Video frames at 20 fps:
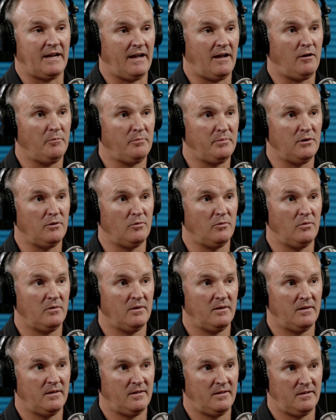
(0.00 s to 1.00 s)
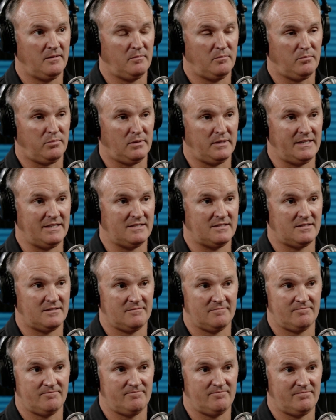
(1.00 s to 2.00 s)
help you.
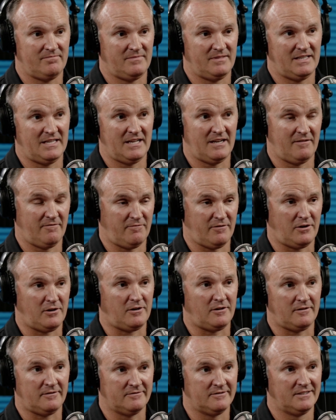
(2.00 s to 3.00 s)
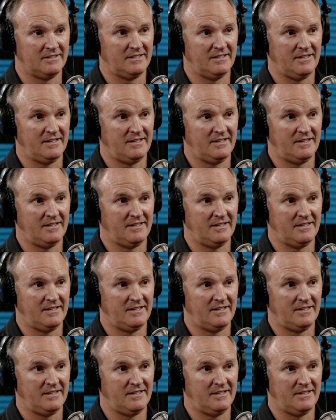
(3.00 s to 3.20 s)
Please get involved.